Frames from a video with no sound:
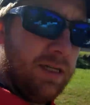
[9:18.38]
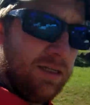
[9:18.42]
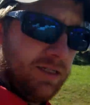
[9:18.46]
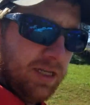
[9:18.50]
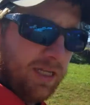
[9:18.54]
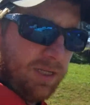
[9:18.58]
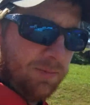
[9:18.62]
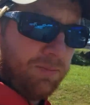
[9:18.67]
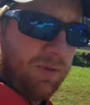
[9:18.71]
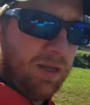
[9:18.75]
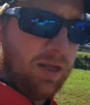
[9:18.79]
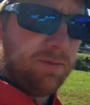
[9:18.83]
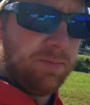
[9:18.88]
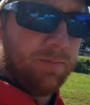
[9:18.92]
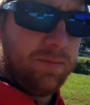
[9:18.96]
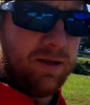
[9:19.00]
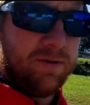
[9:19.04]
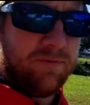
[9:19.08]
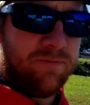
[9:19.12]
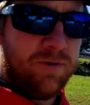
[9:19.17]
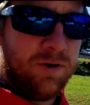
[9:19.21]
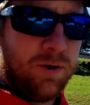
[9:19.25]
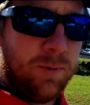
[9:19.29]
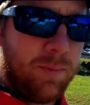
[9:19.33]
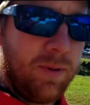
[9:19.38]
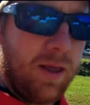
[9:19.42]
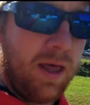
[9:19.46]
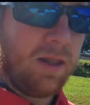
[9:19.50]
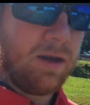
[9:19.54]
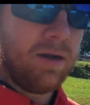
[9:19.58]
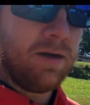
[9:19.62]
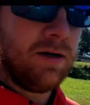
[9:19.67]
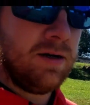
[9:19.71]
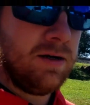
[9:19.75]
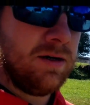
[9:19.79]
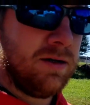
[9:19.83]
did make me feel
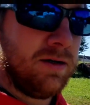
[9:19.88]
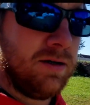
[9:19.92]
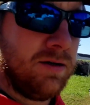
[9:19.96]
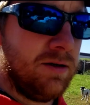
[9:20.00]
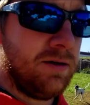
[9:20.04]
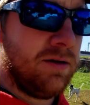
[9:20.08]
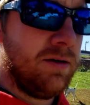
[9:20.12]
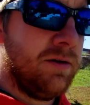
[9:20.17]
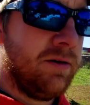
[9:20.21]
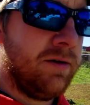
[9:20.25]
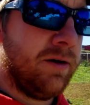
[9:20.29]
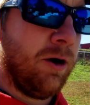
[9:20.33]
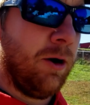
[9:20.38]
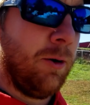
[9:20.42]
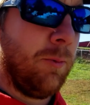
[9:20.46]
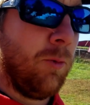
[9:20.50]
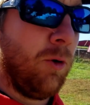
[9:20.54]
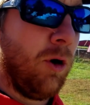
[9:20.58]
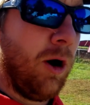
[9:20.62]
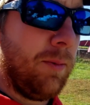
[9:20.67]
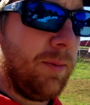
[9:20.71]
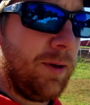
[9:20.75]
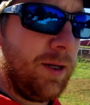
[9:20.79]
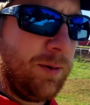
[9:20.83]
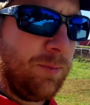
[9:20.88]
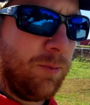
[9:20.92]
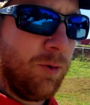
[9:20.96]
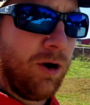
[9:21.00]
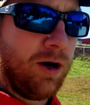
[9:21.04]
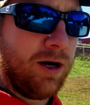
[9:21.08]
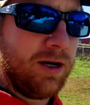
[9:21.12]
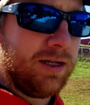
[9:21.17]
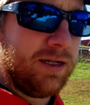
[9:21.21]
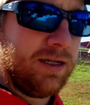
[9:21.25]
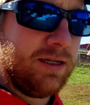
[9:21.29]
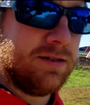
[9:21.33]
better, or more
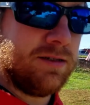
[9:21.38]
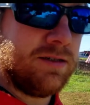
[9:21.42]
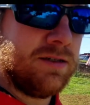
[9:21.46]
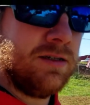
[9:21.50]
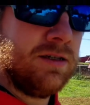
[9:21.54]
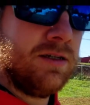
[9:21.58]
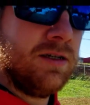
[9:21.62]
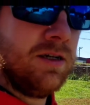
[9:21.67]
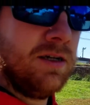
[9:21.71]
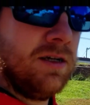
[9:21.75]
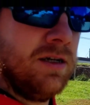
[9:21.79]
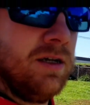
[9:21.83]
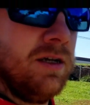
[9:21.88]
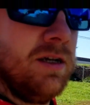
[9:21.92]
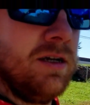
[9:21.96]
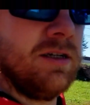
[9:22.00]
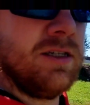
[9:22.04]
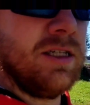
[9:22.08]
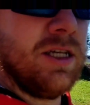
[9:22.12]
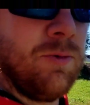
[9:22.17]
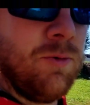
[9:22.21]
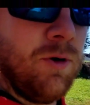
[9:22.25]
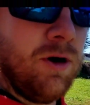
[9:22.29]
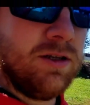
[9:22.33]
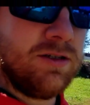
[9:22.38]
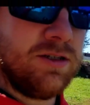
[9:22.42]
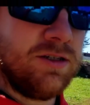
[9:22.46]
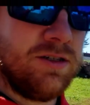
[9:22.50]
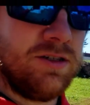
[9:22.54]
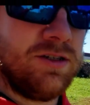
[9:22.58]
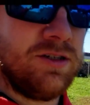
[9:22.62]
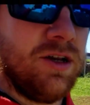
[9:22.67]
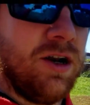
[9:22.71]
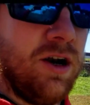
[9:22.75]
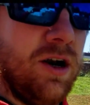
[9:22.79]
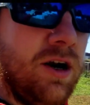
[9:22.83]
at ease, because I was
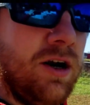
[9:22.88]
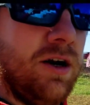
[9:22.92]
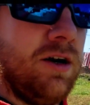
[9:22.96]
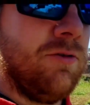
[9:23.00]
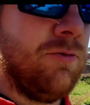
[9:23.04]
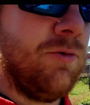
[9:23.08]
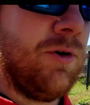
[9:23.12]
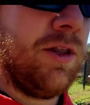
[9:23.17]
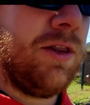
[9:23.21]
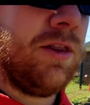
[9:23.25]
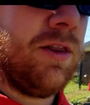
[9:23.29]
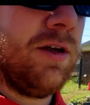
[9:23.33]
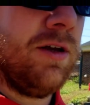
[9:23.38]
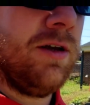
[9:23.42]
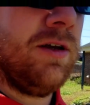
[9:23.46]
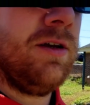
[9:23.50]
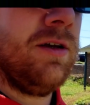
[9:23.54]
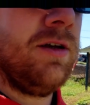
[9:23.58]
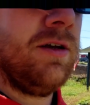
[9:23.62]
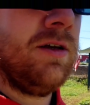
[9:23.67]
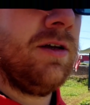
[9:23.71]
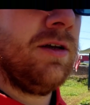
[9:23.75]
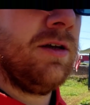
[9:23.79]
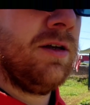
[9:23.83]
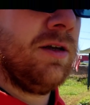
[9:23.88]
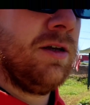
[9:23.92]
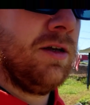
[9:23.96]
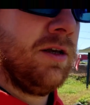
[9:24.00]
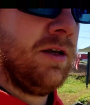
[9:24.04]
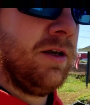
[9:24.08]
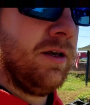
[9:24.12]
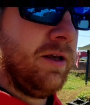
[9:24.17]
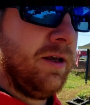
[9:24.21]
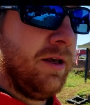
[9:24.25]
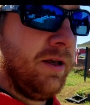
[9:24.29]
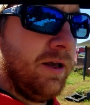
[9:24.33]
concerned with
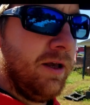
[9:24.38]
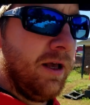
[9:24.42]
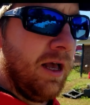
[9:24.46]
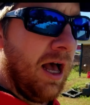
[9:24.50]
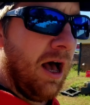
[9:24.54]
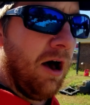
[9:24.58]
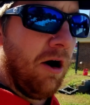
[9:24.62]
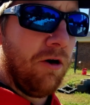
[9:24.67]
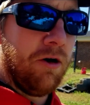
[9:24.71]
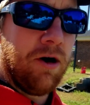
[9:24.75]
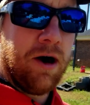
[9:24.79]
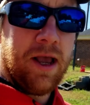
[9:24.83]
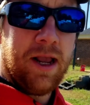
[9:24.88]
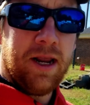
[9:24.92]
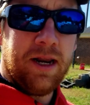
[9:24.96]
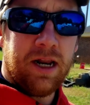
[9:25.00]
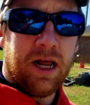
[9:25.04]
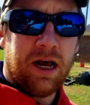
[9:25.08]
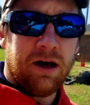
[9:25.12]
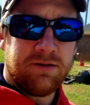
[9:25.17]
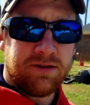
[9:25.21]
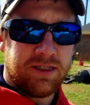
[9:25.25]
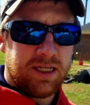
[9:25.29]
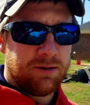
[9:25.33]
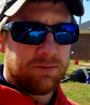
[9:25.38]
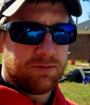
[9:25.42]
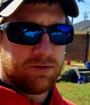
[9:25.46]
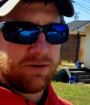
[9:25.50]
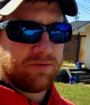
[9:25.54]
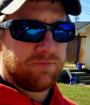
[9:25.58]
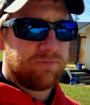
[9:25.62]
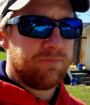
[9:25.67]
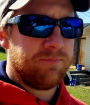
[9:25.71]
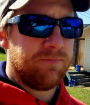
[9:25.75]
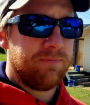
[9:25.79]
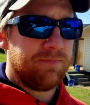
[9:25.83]
how late I was able to
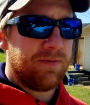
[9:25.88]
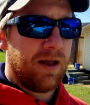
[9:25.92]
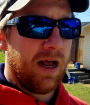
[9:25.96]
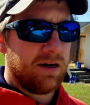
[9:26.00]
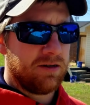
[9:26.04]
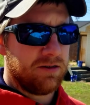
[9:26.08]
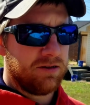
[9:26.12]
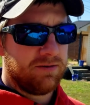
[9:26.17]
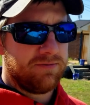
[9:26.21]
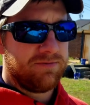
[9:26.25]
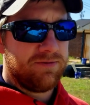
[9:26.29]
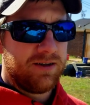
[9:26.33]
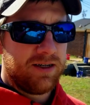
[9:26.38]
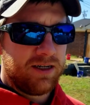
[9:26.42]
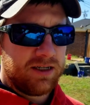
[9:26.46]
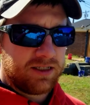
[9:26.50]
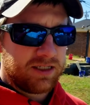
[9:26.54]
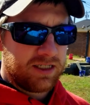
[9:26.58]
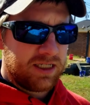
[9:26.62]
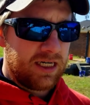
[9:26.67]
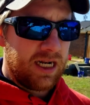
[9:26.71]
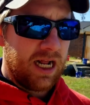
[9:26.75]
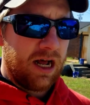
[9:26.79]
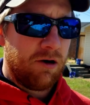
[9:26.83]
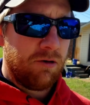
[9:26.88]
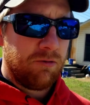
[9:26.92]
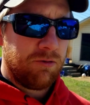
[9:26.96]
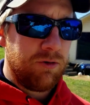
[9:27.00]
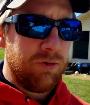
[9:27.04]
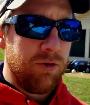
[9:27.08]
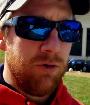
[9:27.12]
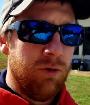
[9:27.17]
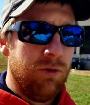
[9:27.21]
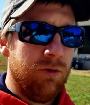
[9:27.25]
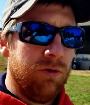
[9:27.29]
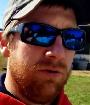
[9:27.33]
actually finish and how
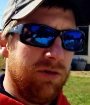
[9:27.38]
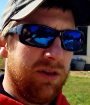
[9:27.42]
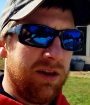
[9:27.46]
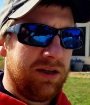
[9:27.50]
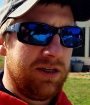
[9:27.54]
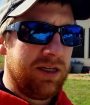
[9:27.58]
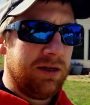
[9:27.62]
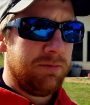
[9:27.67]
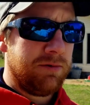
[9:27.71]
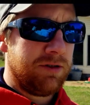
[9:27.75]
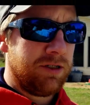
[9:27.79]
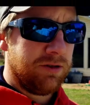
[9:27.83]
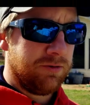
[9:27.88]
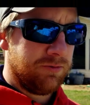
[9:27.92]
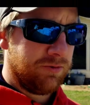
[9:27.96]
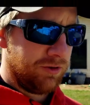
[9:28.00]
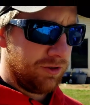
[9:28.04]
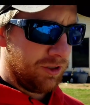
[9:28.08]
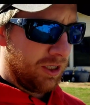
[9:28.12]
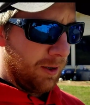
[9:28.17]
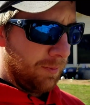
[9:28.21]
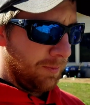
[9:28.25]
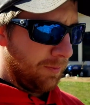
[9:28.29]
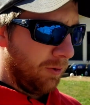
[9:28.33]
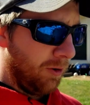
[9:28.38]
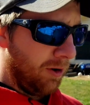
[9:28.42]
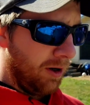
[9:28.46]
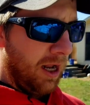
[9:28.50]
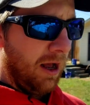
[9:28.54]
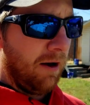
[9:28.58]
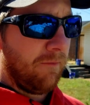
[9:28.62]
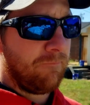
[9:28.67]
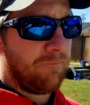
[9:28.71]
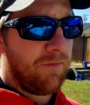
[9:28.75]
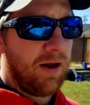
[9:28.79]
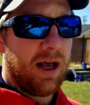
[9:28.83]
cool the temperature was dropping, or
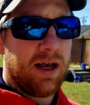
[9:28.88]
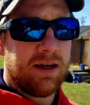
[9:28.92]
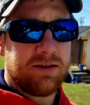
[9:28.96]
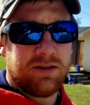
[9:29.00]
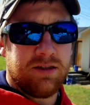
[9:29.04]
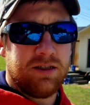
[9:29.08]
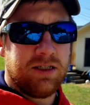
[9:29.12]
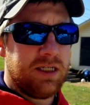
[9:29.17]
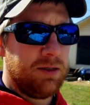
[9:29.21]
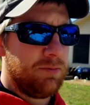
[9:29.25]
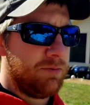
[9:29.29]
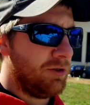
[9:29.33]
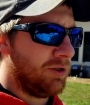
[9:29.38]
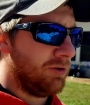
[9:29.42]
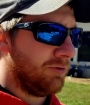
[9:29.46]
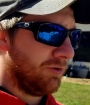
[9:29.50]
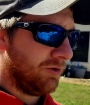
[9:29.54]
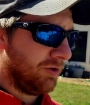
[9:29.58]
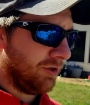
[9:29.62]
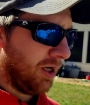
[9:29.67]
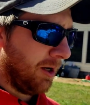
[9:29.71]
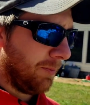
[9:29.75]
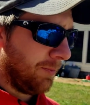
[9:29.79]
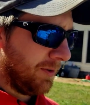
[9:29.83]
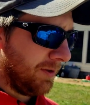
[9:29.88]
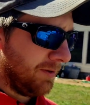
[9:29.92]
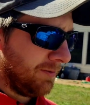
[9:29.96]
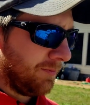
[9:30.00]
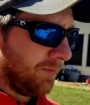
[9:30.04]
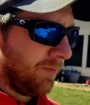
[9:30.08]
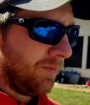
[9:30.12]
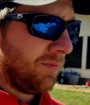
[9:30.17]
how fast the temperature was dropping,